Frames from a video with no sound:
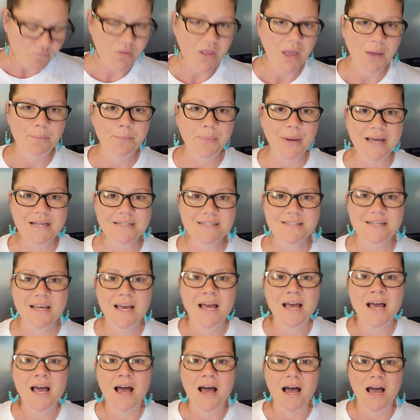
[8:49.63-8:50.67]
But
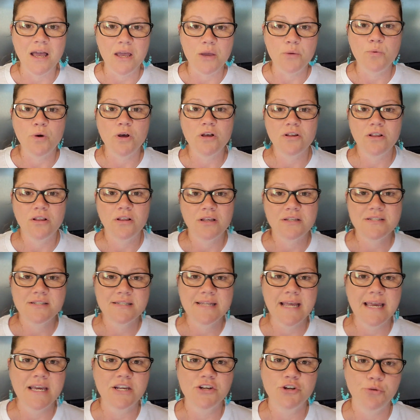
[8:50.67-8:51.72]
it will
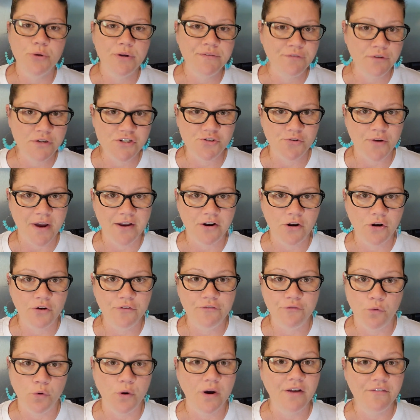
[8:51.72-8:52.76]
stay in your refrigerator
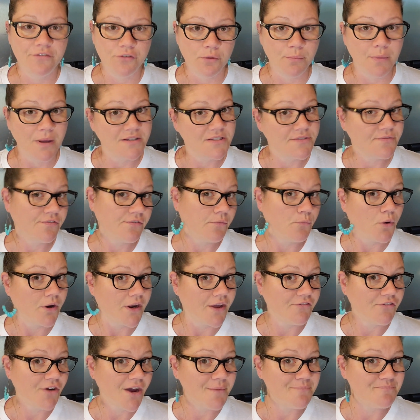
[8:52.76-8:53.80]
for a few months from what
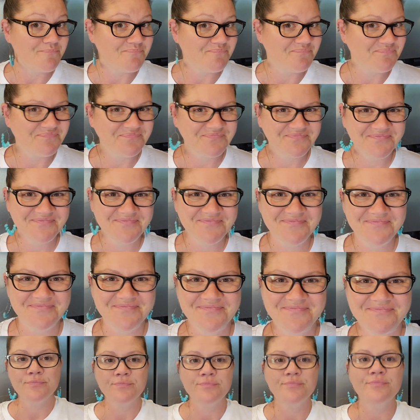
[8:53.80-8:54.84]
I've read.
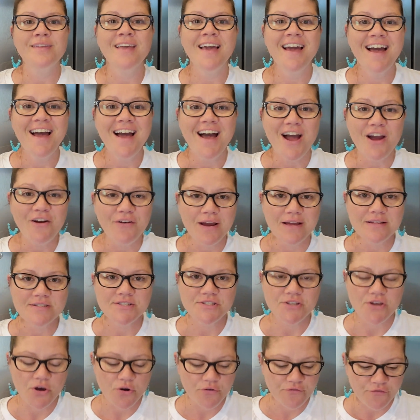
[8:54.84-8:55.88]
All right,
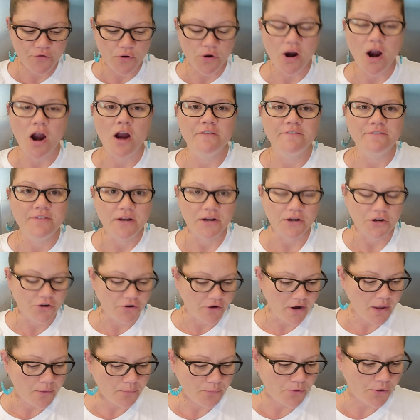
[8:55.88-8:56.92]
so for our
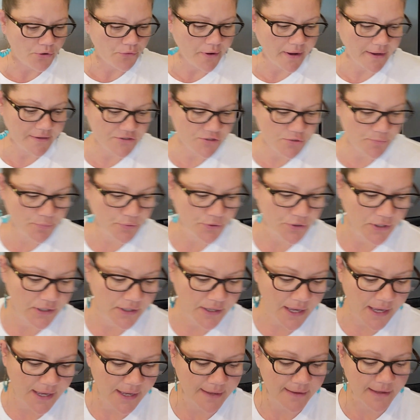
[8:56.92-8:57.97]
vinaigrette, we're going to
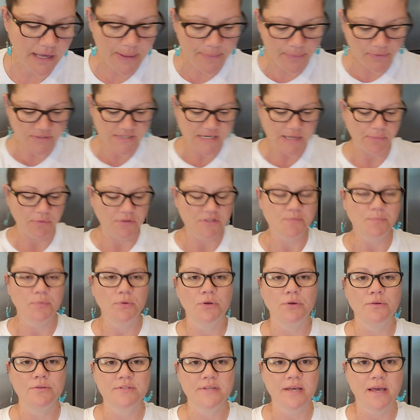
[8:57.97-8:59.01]
put a couple
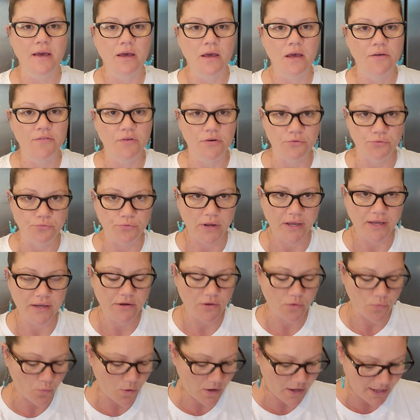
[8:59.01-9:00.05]
tablespoons of
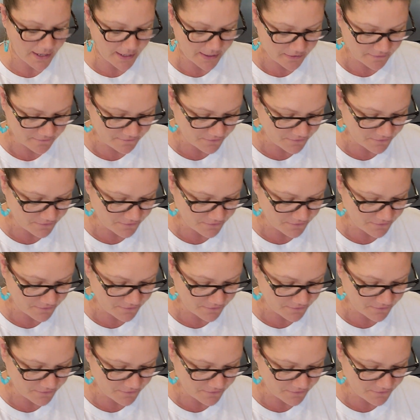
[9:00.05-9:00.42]
red wine